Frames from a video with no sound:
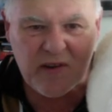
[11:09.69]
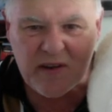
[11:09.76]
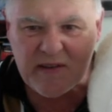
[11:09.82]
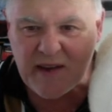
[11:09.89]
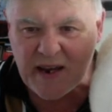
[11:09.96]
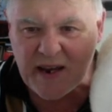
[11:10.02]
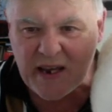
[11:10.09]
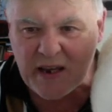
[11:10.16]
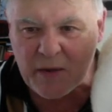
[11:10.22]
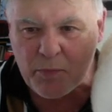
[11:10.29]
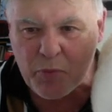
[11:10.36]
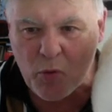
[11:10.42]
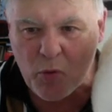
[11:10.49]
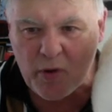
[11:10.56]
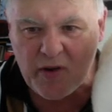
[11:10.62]
attacking a
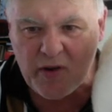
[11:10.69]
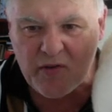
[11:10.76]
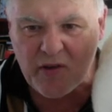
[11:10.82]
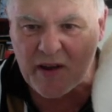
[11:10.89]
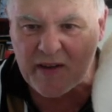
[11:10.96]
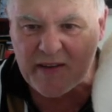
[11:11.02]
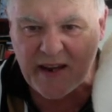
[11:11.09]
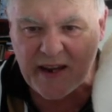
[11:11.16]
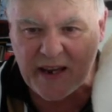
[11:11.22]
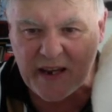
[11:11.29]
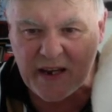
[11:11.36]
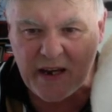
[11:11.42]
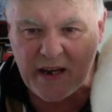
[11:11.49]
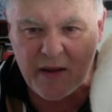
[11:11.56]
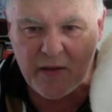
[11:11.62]
pawn. He's not attacking
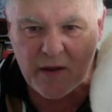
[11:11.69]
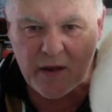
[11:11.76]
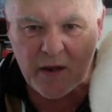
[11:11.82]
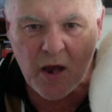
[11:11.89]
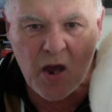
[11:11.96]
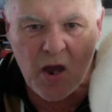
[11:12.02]
anything.